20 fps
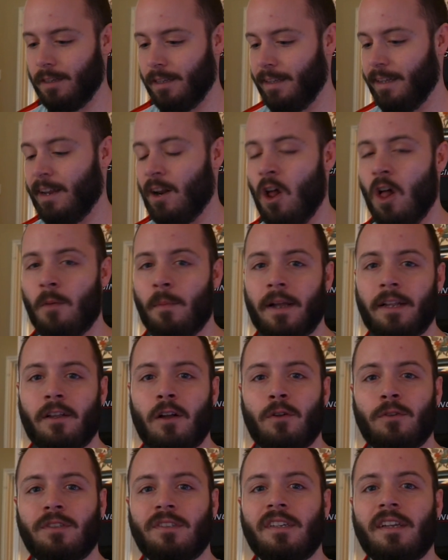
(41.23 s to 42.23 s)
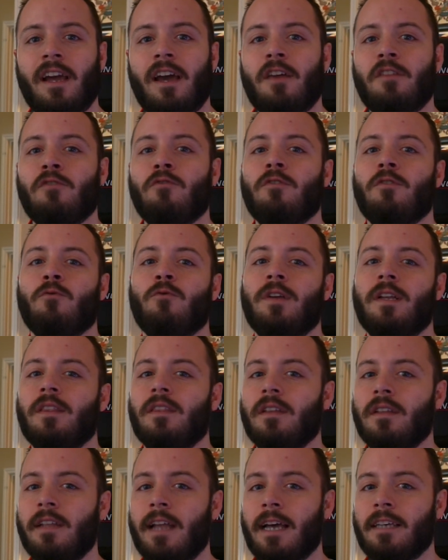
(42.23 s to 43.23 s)
get all my notes together and read
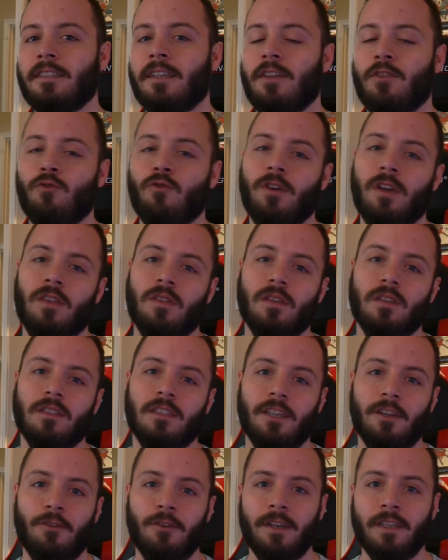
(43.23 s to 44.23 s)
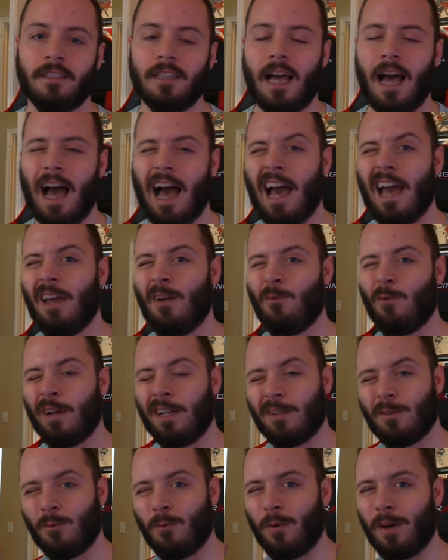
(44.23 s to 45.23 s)
the next entry in the series, I
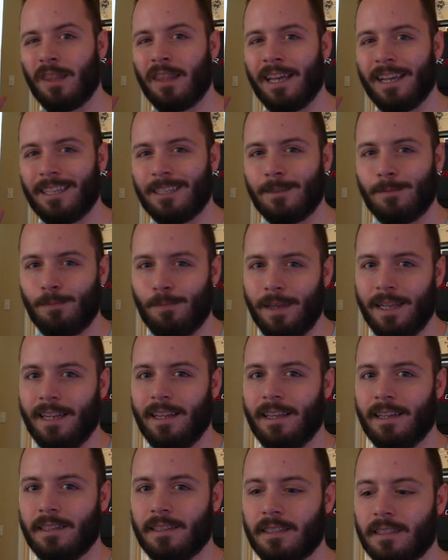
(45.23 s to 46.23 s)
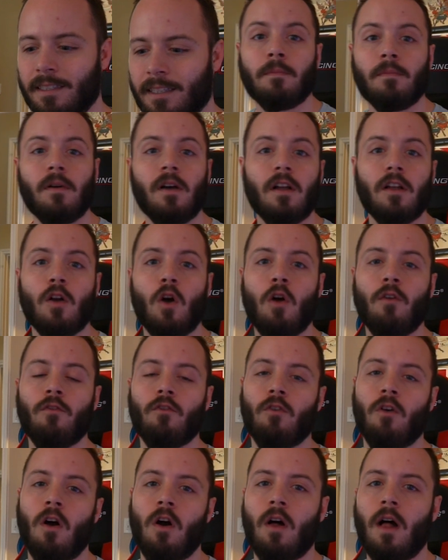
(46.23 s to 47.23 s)
went with expedience. But
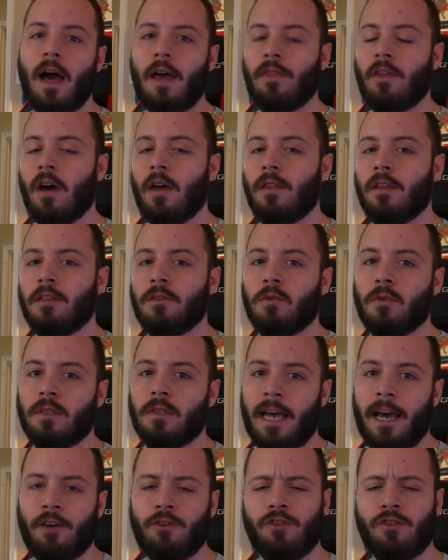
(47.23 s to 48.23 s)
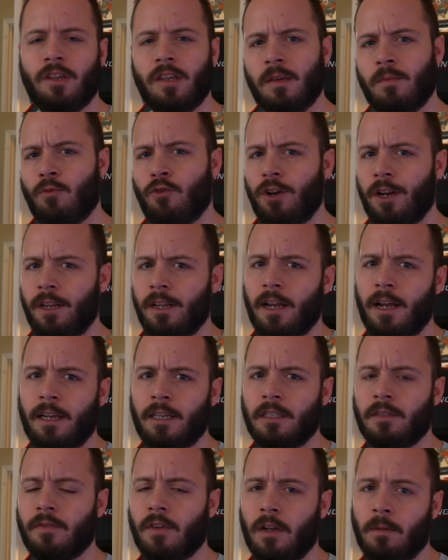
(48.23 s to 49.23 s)
overall, I thought this was actually a pretty
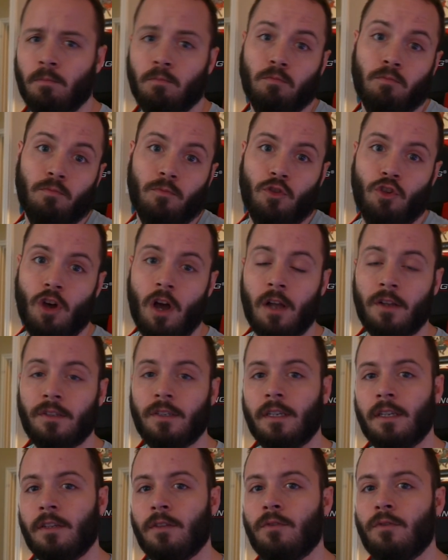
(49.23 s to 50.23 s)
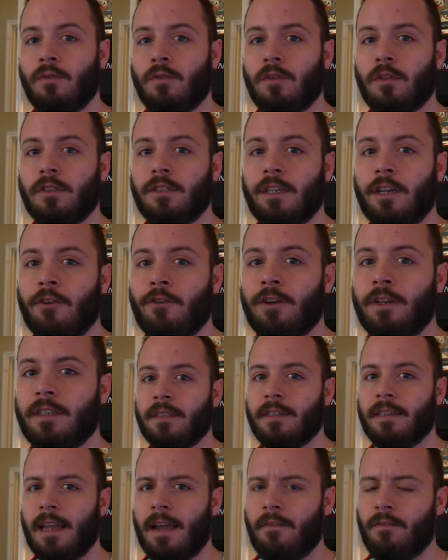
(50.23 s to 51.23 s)
nice, fun jaunt into the
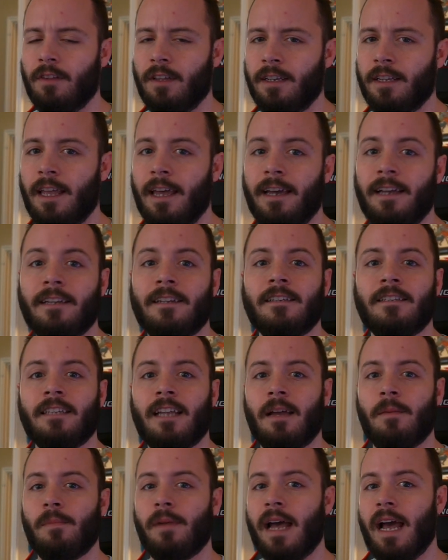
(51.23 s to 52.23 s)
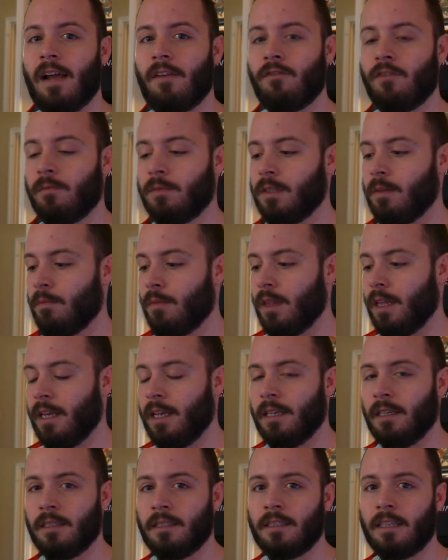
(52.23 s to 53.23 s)
series. Definitely taking a step back from some
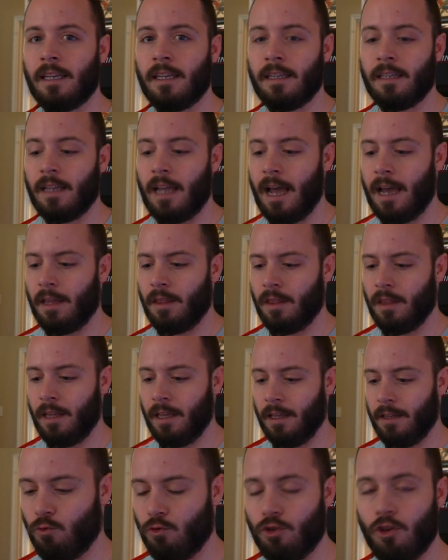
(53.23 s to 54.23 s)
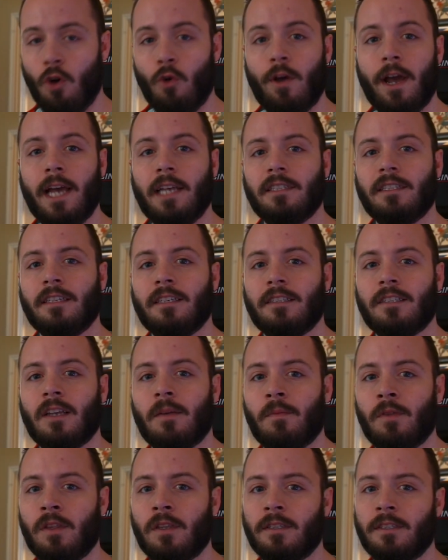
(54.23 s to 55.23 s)
things, and I think showcasing
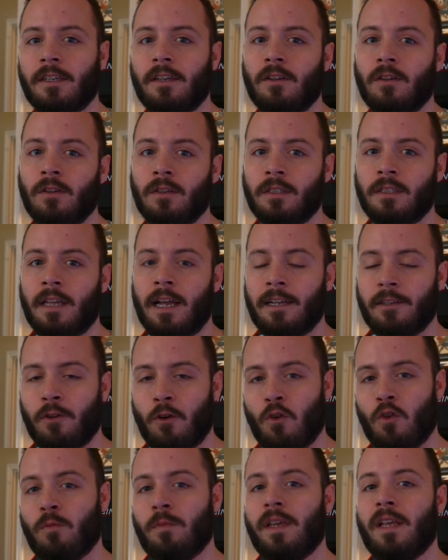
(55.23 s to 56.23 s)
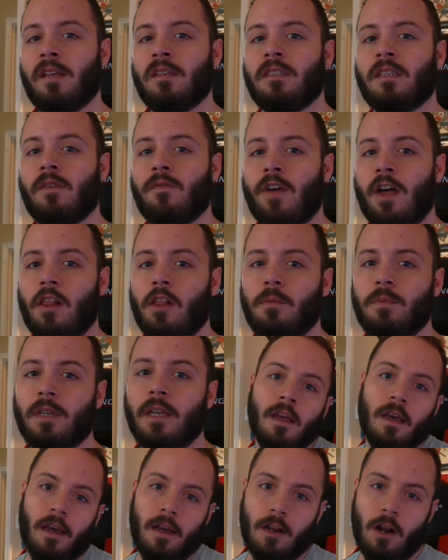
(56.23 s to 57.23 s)
some of the skills that Turtle Me has developed.
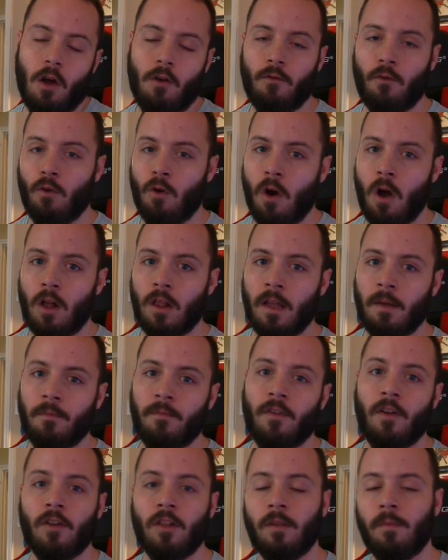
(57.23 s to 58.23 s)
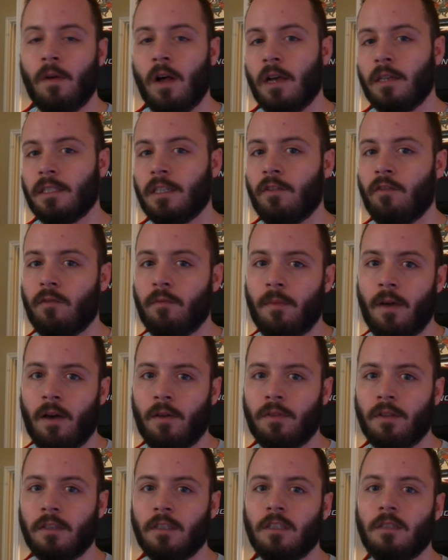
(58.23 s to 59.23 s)
And overall, I'm fairly positive
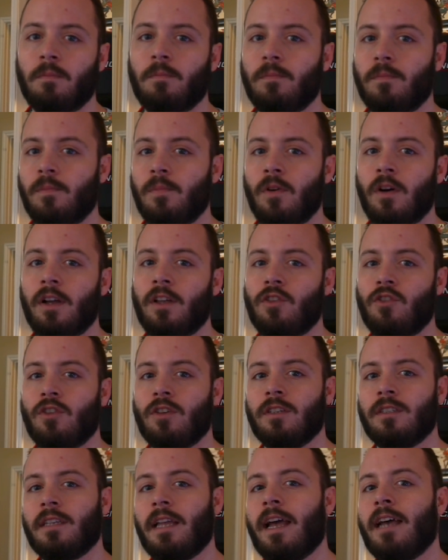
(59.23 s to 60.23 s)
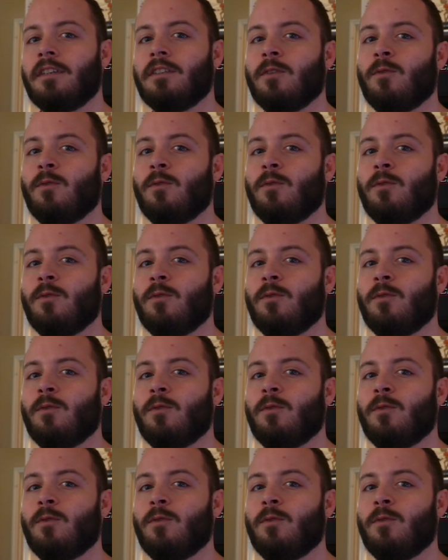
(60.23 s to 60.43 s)
about this. But just as a